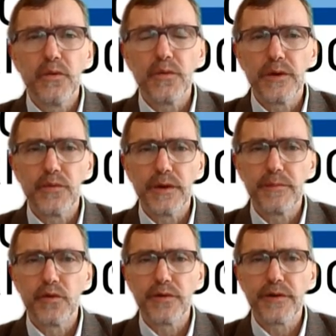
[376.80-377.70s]
We
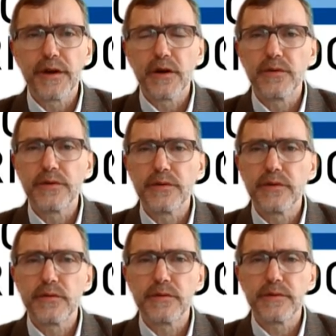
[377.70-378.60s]
broaden
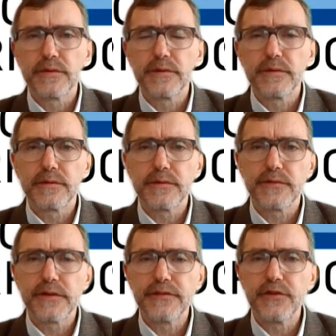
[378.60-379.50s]
our,
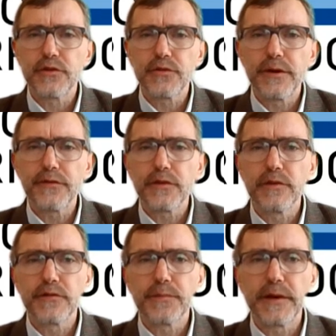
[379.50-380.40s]
say,
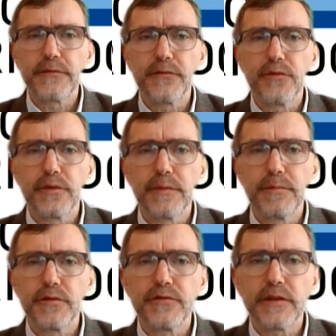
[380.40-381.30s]
geographical span for the
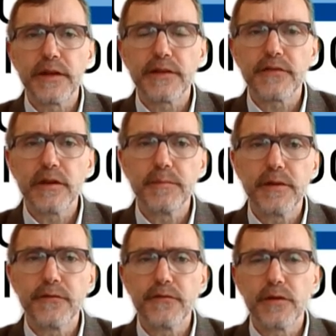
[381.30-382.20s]
ponds and
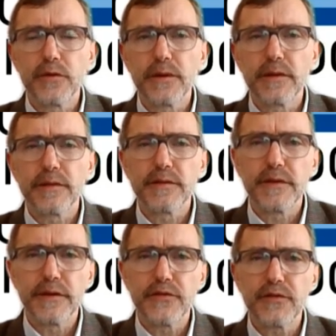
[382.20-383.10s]
landscaping following
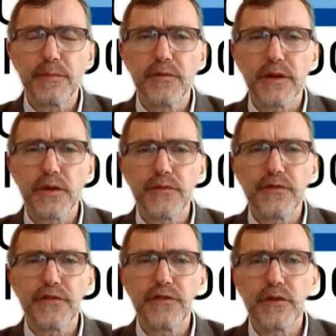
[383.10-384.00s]
the Distripond
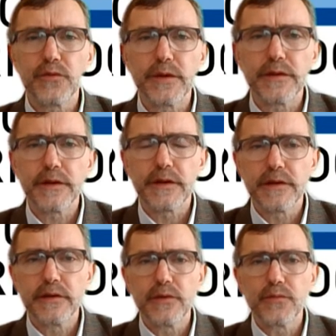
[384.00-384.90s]
acquisition in
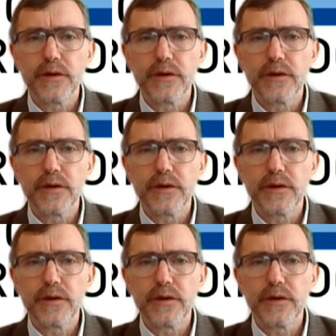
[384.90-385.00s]
2019.